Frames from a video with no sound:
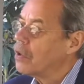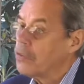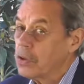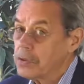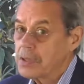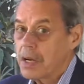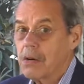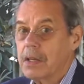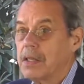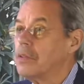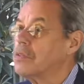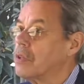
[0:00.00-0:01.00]
those
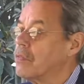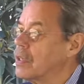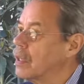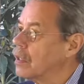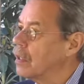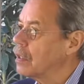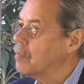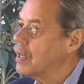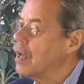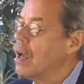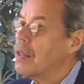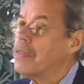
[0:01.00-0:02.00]
areas of the
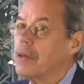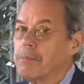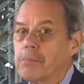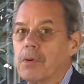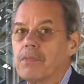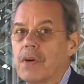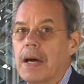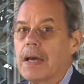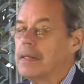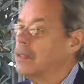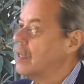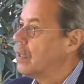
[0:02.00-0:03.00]
economy that
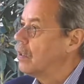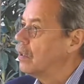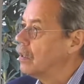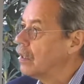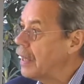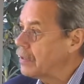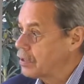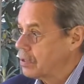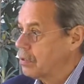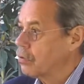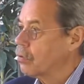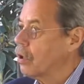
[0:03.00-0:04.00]
provide
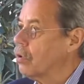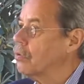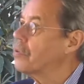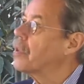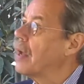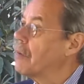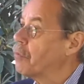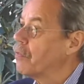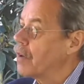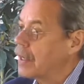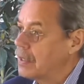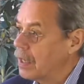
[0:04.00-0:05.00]
less growth and
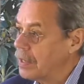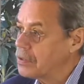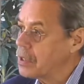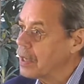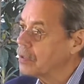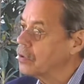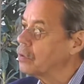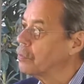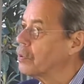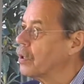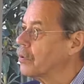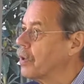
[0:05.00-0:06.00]
provide less technical
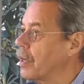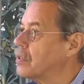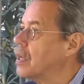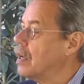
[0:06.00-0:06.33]
progress